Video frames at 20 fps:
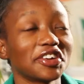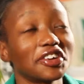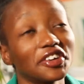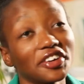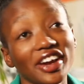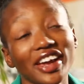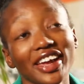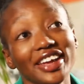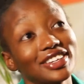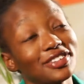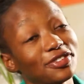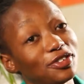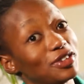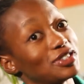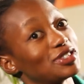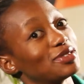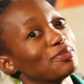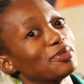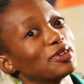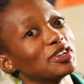Great
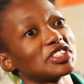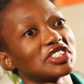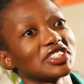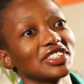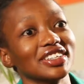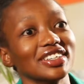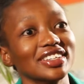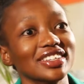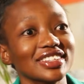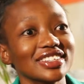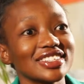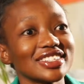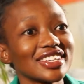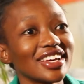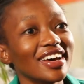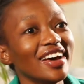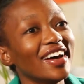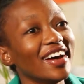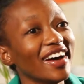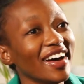first impressions.
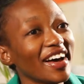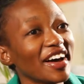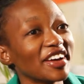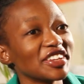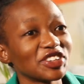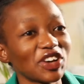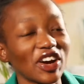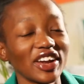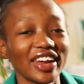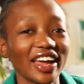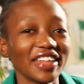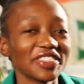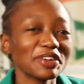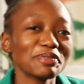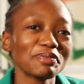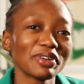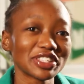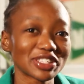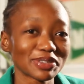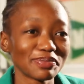You got
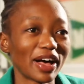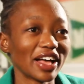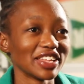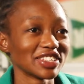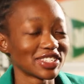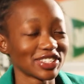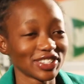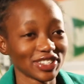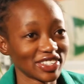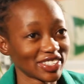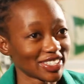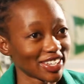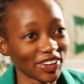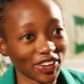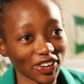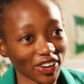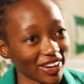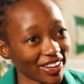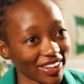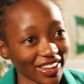nothing but smiles as soon as I
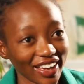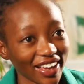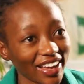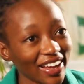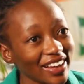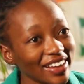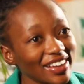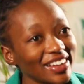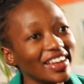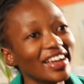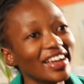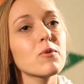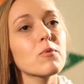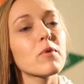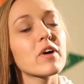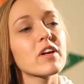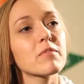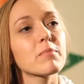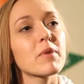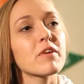got here.
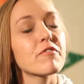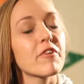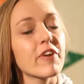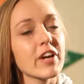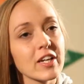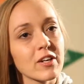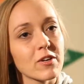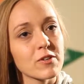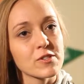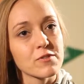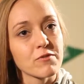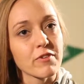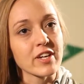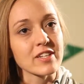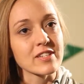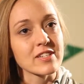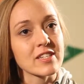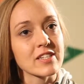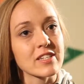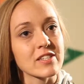One of my very close
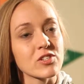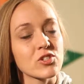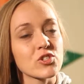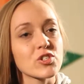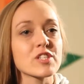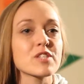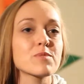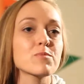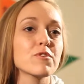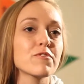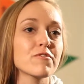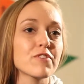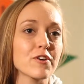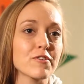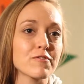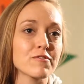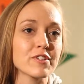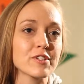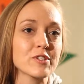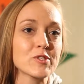friends has just moved
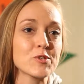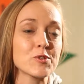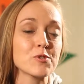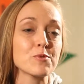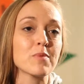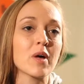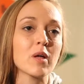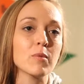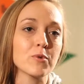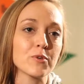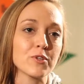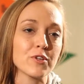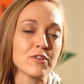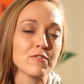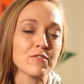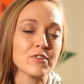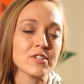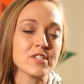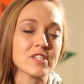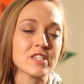over to Melbourne
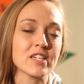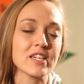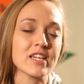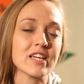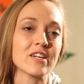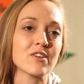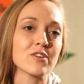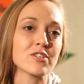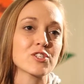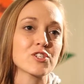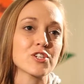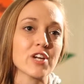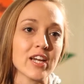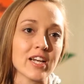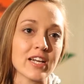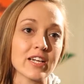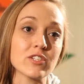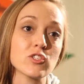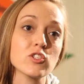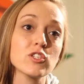University in
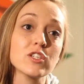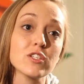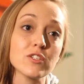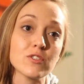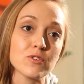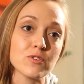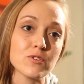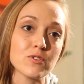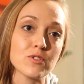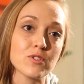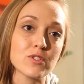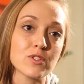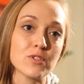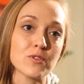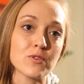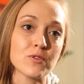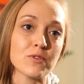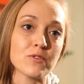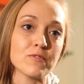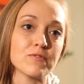Australia, and she used
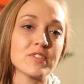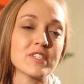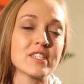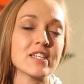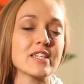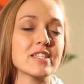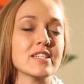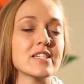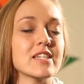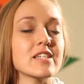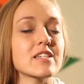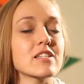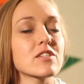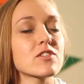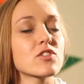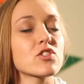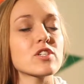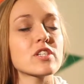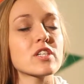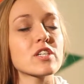your facilities, and
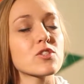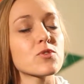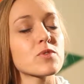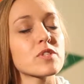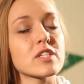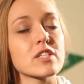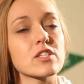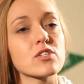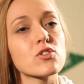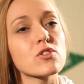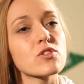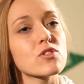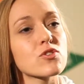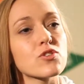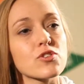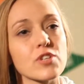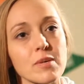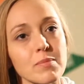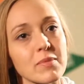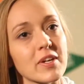she said she was
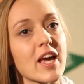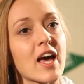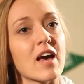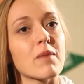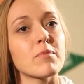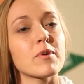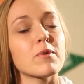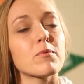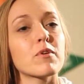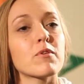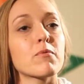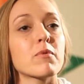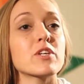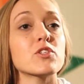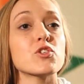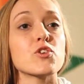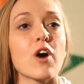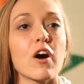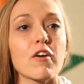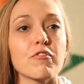extremely happy with what
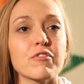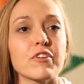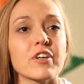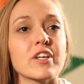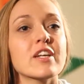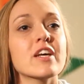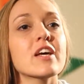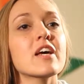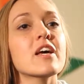you offered,